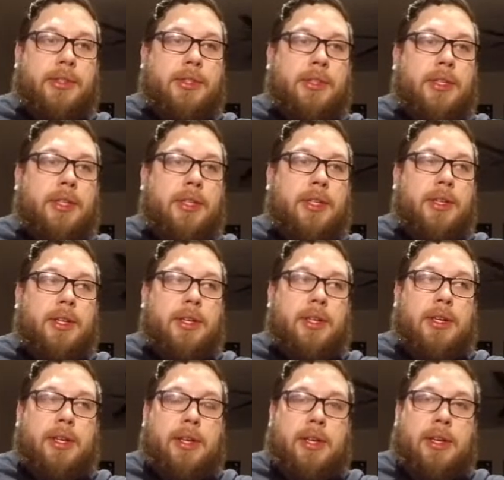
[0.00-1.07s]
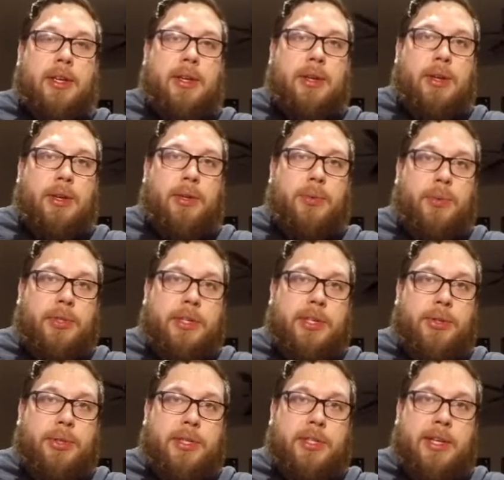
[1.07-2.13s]
and it's a really
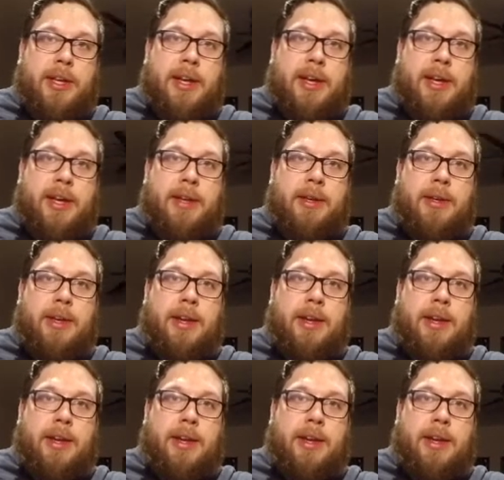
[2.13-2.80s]
interesting guy